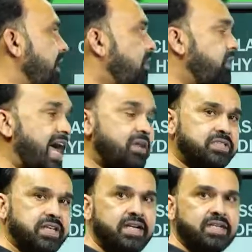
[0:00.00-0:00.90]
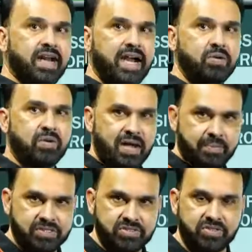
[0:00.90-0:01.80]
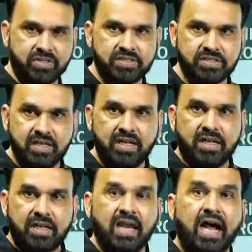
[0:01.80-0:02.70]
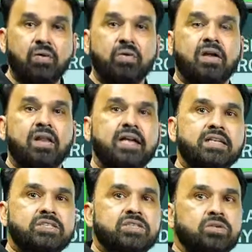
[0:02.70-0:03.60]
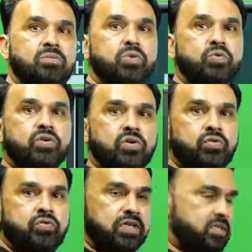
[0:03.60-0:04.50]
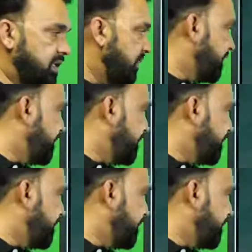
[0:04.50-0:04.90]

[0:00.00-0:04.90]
of halogenated hydrocarbons, students, now let us move further.